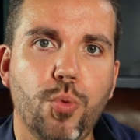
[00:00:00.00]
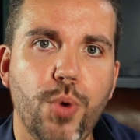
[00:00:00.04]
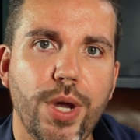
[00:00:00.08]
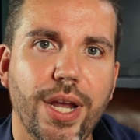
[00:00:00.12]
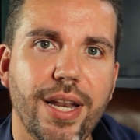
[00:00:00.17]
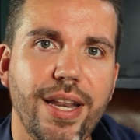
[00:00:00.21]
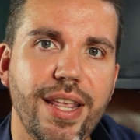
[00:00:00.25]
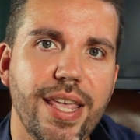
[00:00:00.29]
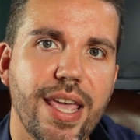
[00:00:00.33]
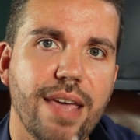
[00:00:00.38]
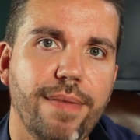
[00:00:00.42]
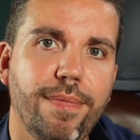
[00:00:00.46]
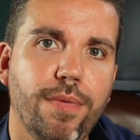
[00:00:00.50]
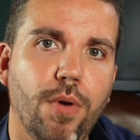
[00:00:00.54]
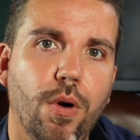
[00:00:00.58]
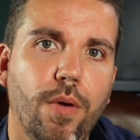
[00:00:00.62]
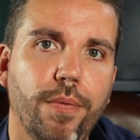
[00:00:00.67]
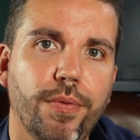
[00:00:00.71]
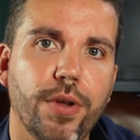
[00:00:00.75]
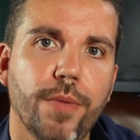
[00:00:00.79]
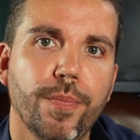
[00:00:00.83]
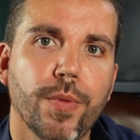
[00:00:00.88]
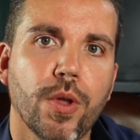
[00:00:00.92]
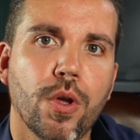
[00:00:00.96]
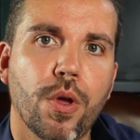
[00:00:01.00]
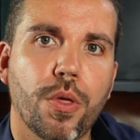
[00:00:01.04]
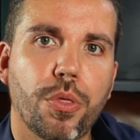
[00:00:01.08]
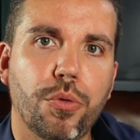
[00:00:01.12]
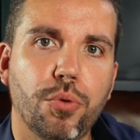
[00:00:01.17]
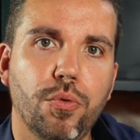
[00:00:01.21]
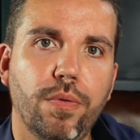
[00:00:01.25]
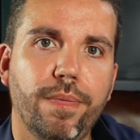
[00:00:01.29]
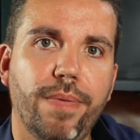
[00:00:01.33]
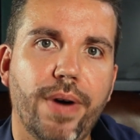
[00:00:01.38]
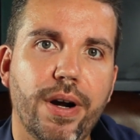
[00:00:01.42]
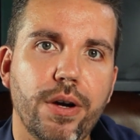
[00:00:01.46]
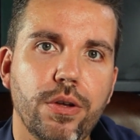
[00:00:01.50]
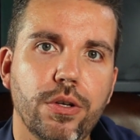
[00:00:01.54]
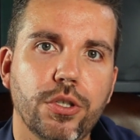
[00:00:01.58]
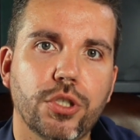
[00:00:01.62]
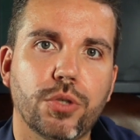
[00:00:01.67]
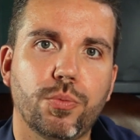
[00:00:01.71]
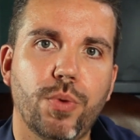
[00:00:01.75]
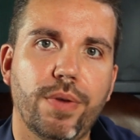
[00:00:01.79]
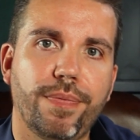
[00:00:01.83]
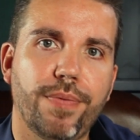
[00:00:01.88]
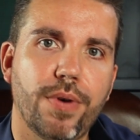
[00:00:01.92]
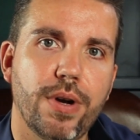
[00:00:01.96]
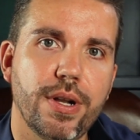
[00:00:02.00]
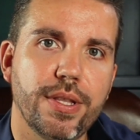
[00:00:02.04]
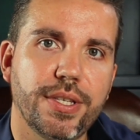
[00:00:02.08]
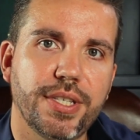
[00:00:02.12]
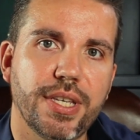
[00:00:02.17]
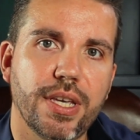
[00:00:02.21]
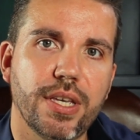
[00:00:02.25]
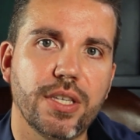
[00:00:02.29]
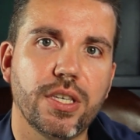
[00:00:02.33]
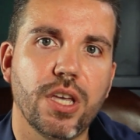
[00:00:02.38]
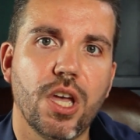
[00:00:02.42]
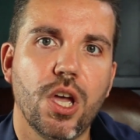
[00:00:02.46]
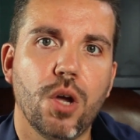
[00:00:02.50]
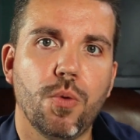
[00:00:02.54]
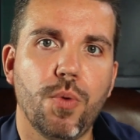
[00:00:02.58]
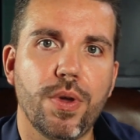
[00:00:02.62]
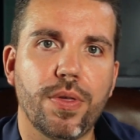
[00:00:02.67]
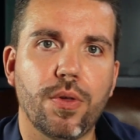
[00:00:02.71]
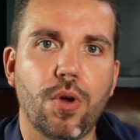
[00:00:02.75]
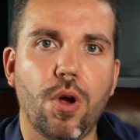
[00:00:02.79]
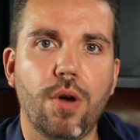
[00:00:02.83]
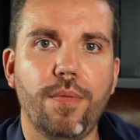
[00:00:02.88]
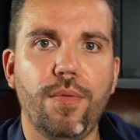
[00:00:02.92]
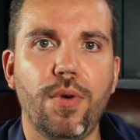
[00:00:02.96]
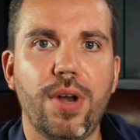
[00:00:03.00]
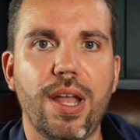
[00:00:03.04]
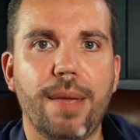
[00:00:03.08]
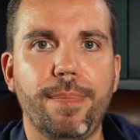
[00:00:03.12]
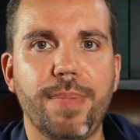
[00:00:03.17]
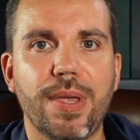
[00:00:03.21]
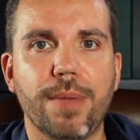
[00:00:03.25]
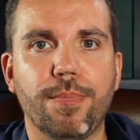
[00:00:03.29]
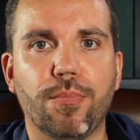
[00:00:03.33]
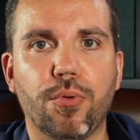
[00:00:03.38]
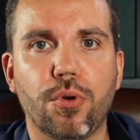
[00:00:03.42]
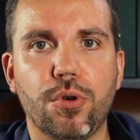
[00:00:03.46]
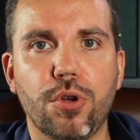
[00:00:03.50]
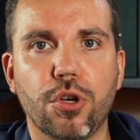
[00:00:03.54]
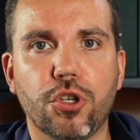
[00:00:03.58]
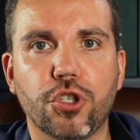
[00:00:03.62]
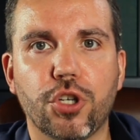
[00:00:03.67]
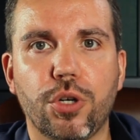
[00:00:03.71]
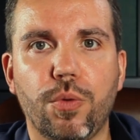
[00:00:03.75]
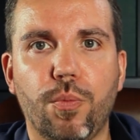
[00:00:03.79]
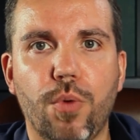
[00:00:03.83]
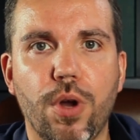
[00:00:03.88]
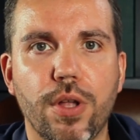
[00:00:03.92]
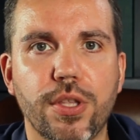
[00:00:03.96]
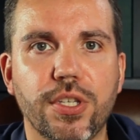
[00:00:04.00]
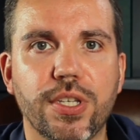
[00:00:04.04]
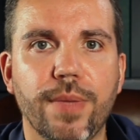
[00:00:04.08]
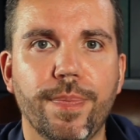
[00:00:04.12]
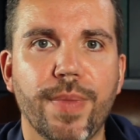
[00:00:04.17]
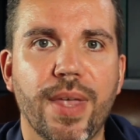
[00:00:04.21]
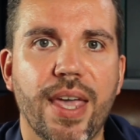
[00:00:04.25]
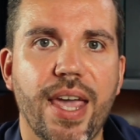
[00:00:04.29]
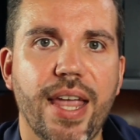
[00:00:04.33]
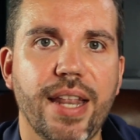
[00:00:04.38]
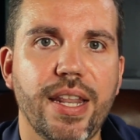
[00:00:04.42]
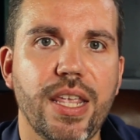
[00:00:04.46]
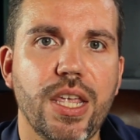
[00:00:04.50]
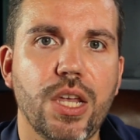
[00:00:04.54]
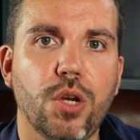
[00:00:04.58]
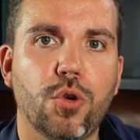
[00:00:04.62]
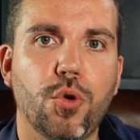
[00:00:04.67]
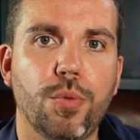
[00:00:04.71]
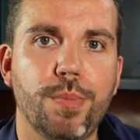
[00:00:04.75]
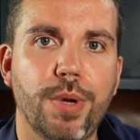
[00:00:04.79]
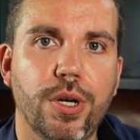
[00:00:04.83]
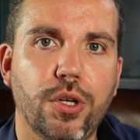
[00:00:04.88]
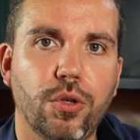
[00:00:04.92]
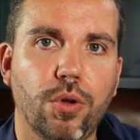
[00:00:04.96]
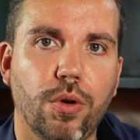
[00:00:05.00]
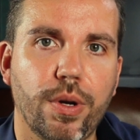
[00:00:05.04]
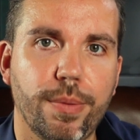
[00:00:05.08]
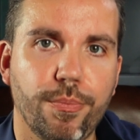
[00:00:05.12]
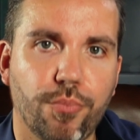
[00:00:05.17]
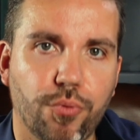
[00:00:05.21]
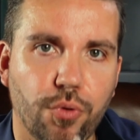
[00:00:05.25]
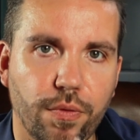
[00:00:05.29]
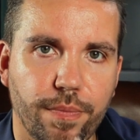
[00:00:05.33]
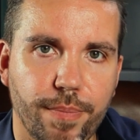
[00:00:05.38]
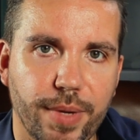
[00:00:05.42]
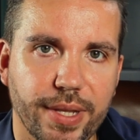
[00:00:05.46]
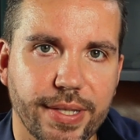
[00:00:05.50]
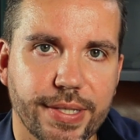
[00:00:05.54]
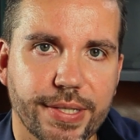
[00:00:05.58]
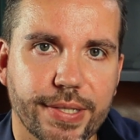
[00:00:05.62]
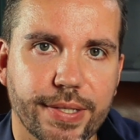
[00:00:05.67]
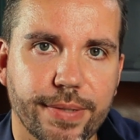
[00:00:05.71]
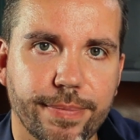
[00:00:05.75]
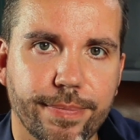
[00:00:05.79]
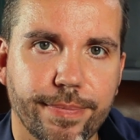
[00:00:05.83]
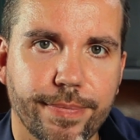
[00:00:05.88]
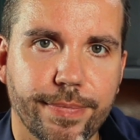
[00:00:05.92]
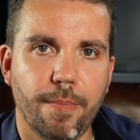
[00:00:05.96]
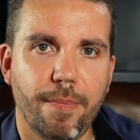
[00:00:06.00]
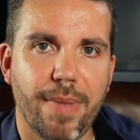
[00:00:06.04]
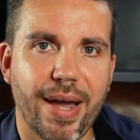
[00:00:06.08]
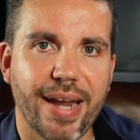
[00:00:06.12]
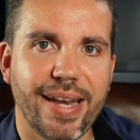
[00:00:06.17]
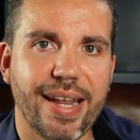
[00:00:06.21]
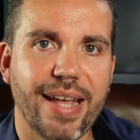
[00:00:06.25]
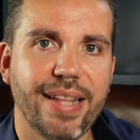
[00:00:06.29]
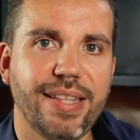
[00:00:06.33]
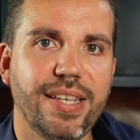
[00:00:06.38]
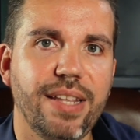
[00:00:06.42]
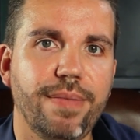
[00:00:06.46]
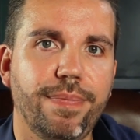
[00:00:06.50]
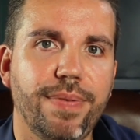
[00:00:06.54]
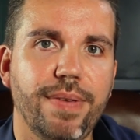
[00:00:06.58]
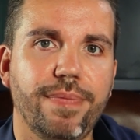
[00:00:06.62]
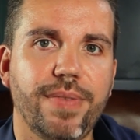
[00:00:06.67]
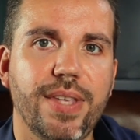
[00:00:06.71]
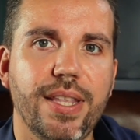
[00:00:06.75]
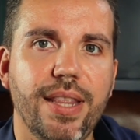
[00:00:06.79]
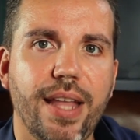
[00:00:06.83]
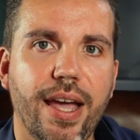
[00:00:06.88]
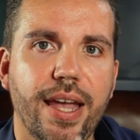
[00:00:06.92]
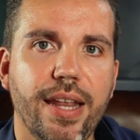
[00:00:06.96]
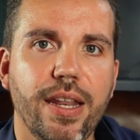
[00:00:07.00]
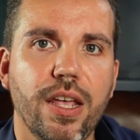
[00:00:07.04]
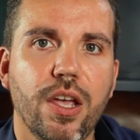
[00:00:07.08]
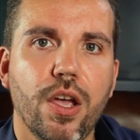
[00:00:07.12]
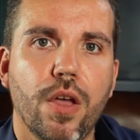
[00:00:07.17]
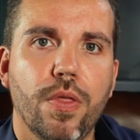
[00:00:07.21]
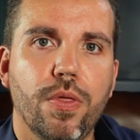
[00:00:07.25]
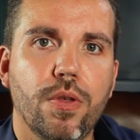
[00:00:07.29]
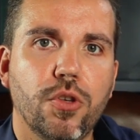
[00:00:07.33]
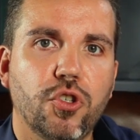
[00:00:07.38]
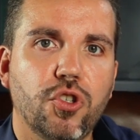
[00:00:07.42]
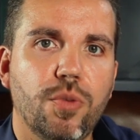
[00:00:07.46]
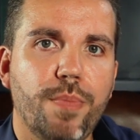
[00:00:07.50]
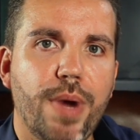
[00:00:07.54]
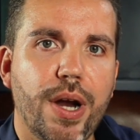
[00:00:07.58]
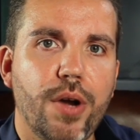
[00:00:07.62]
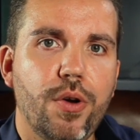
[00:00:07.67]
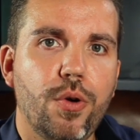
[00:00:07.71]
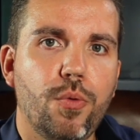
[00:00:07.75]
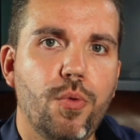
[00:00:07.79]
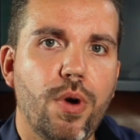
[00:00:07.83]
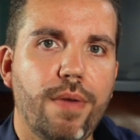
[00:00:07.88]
quickly evolved through various references with overlapping production runs and incremental improvements. By 1959, the Submariner